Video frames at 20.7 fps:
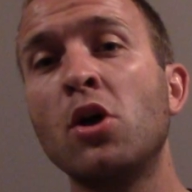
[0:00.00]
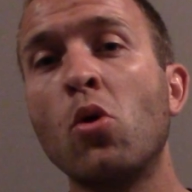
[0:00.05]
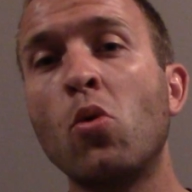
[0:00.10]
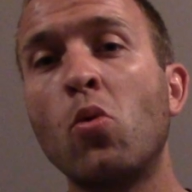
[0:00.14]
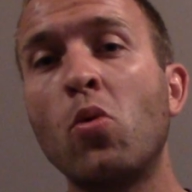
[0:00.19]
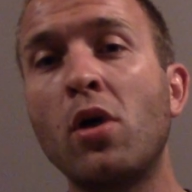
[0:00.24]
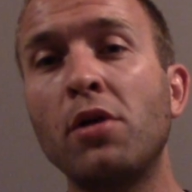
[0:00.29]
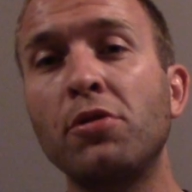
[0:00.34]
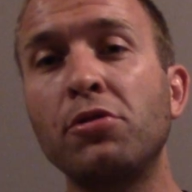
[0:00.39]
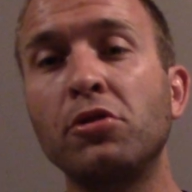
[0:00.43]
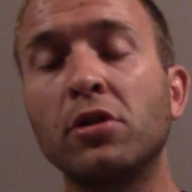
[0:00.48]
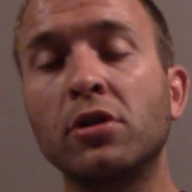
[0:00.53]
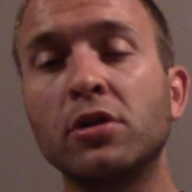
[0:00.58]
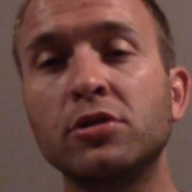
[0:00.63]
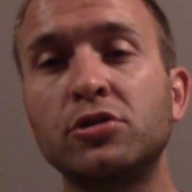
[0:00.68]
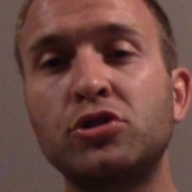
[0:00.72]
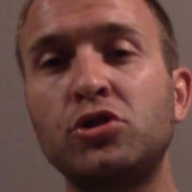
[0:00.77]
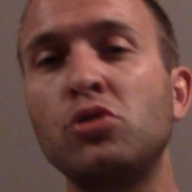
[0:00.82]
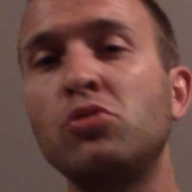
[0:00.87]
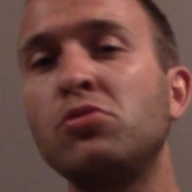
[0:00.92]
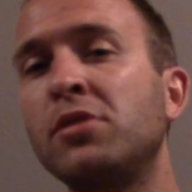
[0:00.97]
Well, there are
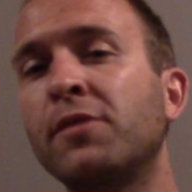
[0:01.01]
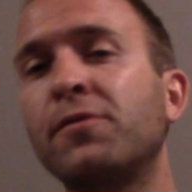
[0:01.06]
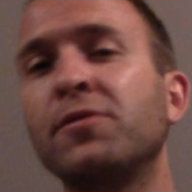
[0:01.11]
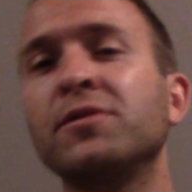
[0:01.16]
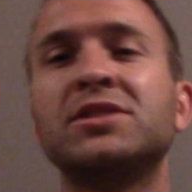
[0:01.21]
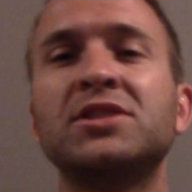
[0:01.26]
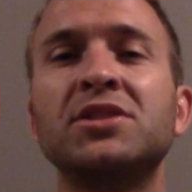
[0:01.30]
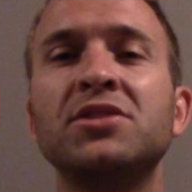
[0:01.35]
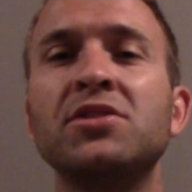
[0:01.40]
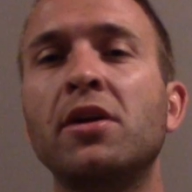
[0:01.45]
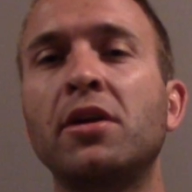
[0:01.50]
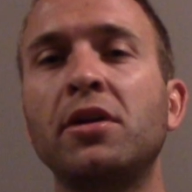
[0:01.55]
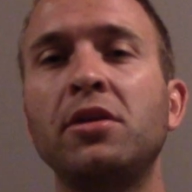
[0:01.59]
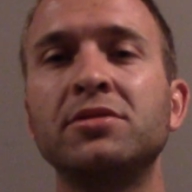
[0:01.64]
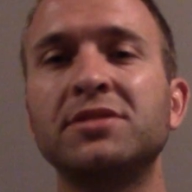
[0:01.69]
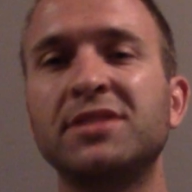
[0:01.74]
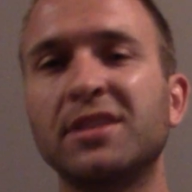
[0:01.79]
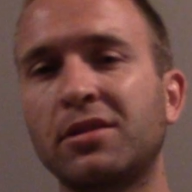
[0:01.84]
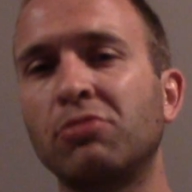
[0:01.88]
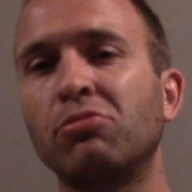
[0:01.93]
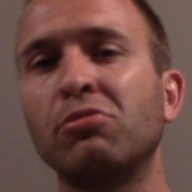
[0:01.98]
2 different
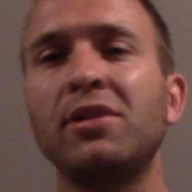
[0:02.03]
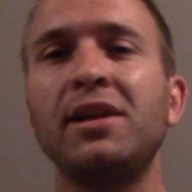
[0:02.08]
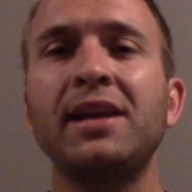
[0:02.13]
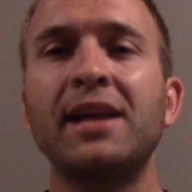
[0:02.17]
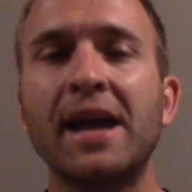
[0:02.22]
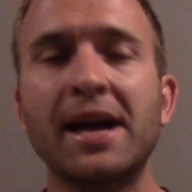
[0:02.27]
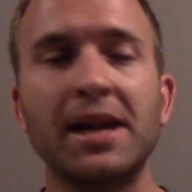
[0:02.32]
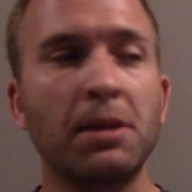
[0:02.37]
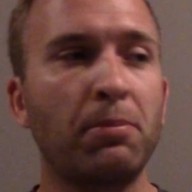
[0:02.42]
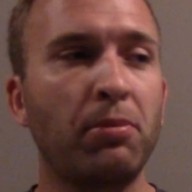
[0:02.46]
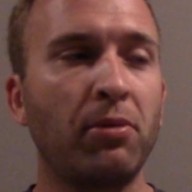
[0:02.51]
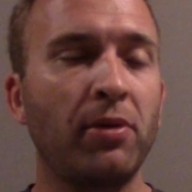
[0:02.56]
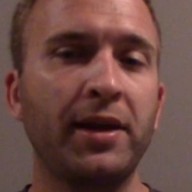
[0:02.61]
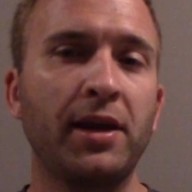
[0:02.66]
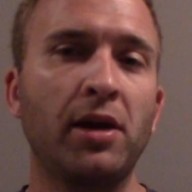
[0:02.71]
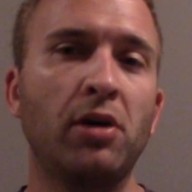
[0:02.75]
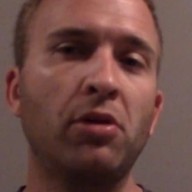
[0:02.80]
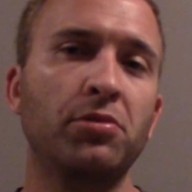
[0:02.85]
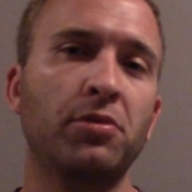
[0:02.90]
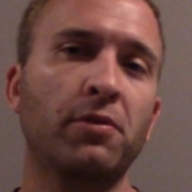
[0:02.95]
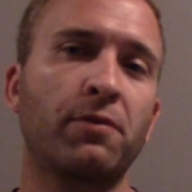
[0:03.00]
scenarios that could really kind of play
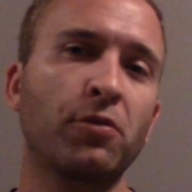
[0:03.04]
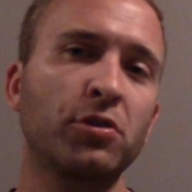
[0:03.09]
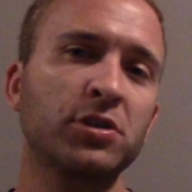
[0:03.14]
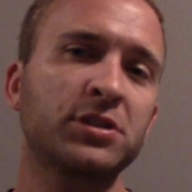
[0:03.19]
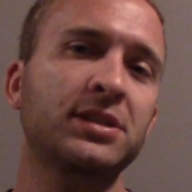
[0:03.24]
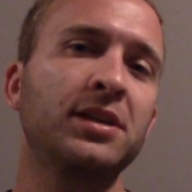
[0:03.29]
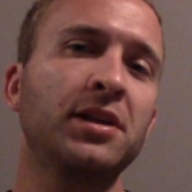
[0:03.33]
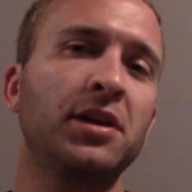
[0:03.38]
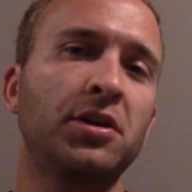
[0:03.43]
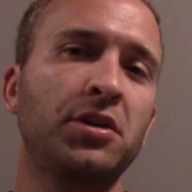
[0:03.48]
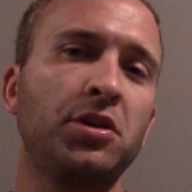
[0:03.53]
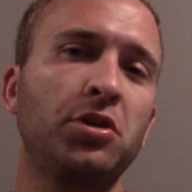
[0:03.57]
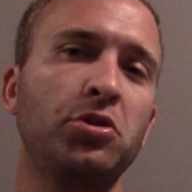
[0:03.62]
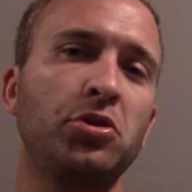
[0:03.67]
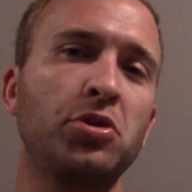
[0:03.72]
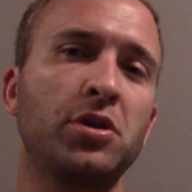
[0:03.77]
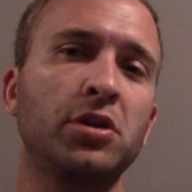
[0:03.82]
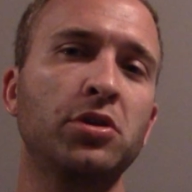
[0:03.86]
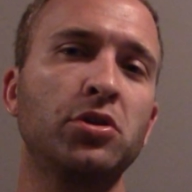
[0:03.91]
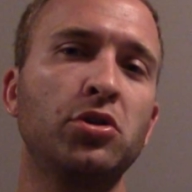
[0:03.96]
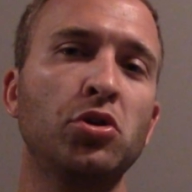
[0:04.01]
out. The first scenario
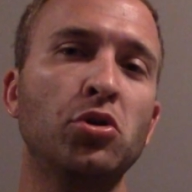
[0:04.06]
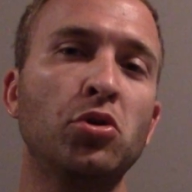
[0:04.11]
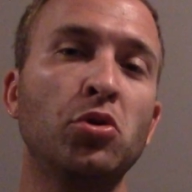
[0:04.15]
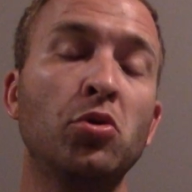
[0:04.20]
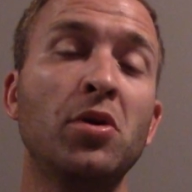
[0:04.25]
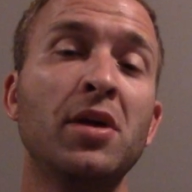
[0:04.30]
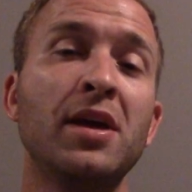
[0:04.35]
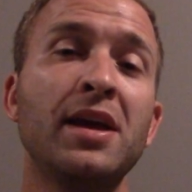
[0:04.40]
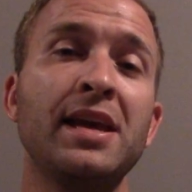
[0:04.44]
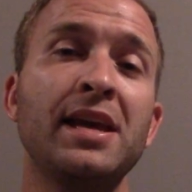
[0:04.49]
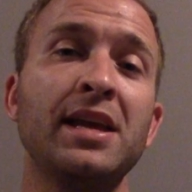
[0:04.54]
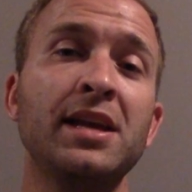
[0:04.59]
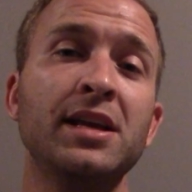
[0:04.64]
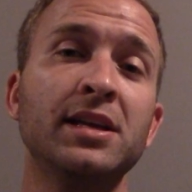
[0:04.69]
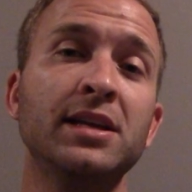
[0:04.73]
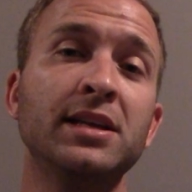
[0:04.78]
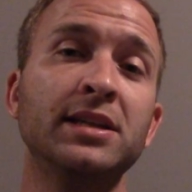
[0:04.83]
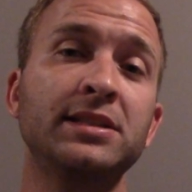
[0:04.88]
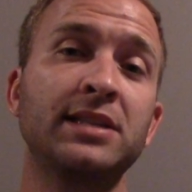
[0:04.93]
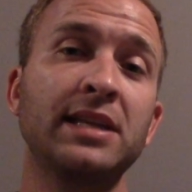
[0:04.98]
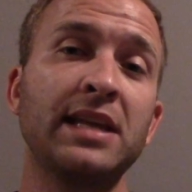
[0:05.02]
you can do
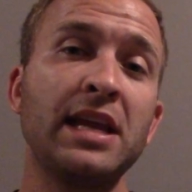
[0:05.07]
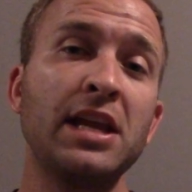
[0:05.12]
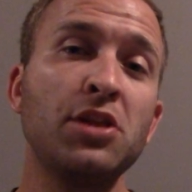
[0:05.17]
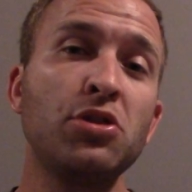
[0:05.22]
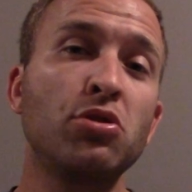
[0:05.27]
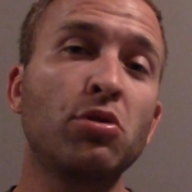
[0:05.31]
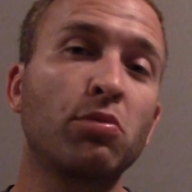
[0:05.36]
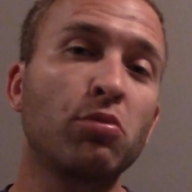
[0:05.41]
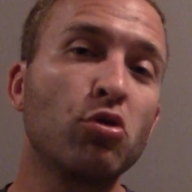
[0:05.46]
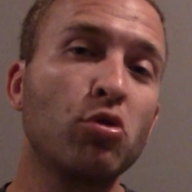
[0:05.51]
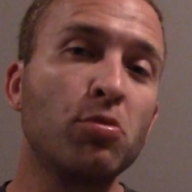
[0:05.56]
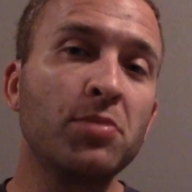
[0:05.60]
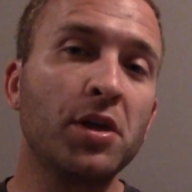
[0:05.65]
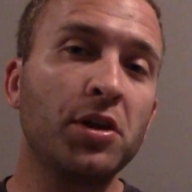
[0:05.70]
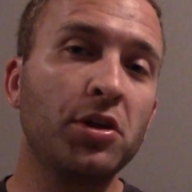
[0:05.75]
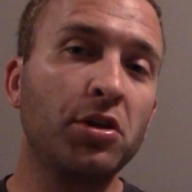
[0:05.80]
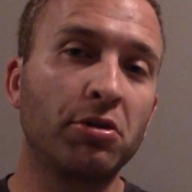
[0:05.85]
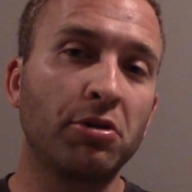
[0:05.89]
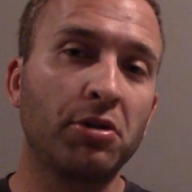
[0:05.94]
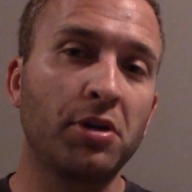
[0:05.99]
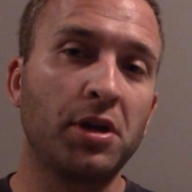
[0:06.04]
is in the room that
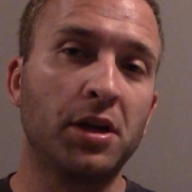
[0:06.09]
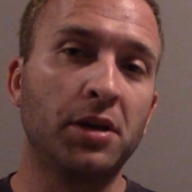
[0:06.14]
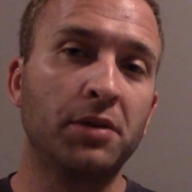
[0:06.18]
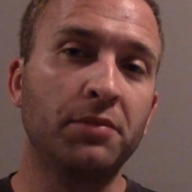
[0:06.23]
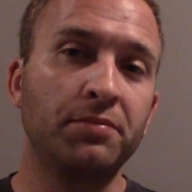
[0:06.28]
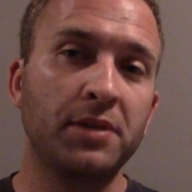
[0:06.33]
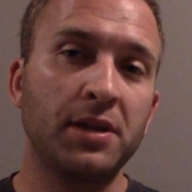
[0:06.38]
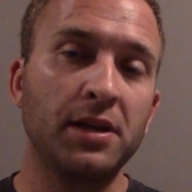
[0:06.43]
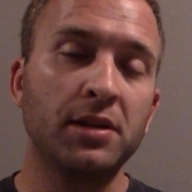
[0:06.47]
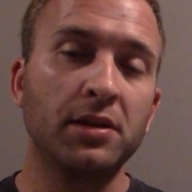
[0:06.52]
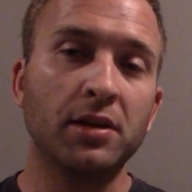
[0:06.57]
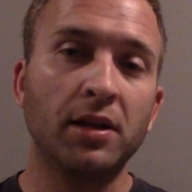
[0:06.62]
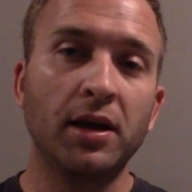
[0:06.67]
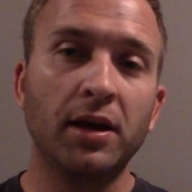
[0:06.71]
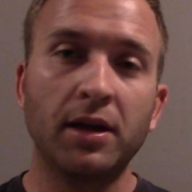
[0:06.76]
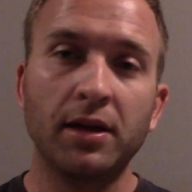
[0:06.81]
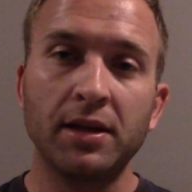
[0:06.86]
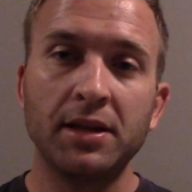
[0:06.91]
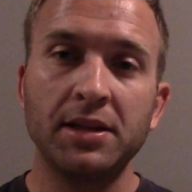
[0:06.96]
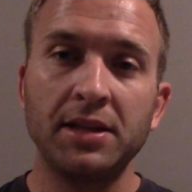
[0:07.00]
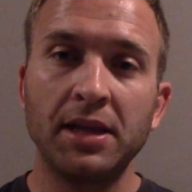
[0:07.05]
you're in
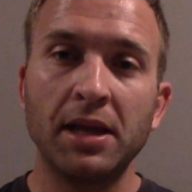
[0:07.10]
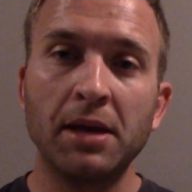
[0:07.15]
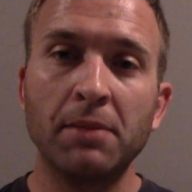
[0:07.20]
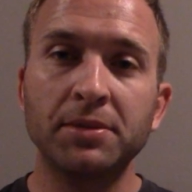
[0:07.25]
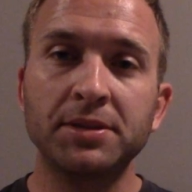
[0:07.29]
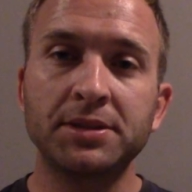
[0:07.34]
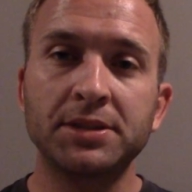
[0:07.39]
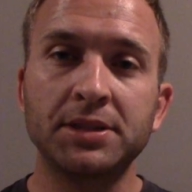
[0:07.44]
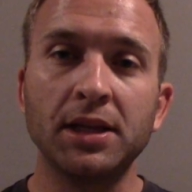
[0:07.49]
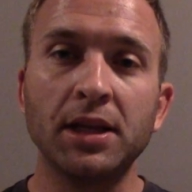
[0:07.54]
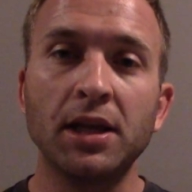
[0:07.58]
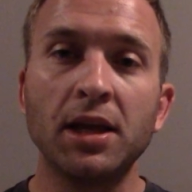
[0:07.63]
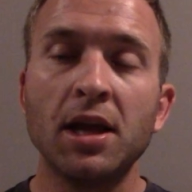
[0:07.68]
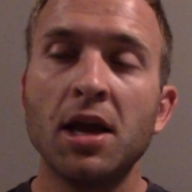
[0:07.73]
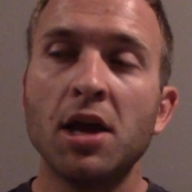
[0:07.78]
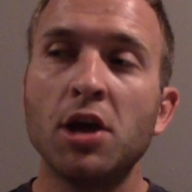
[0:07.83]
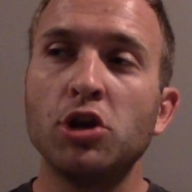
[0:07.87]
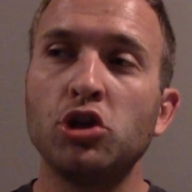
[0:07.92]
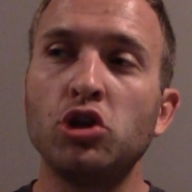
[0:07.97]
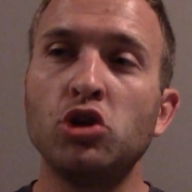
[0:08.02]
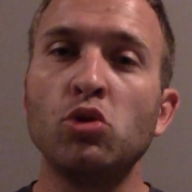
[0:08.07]
the embassy,
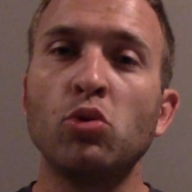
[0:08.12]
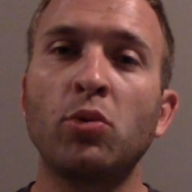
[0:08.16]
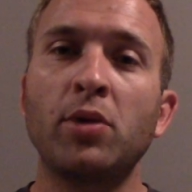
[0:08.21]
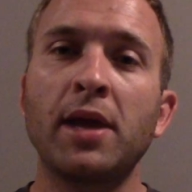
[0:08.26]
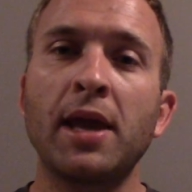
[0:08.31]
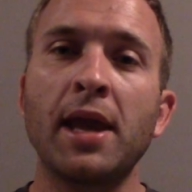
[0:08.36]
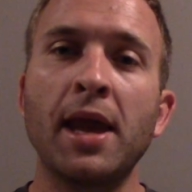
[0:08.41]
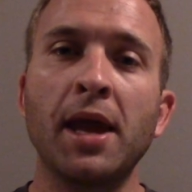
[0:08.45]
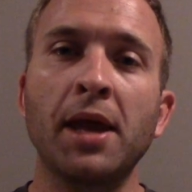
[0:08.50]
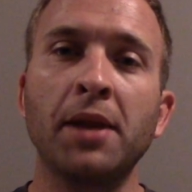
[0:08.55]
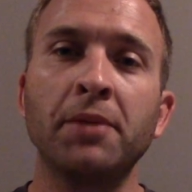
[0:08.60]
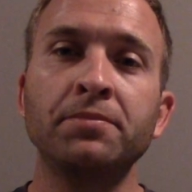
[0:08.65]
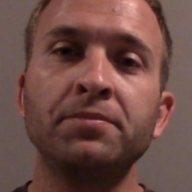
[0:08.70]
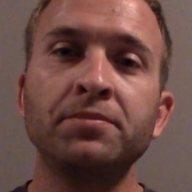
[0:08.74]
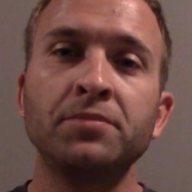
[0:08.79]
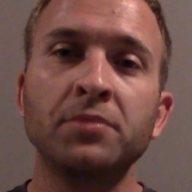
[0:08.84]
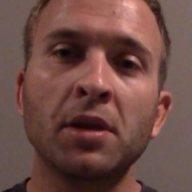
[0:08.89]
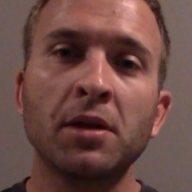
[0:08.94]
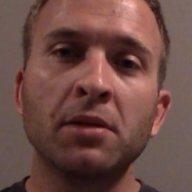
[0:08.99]
you can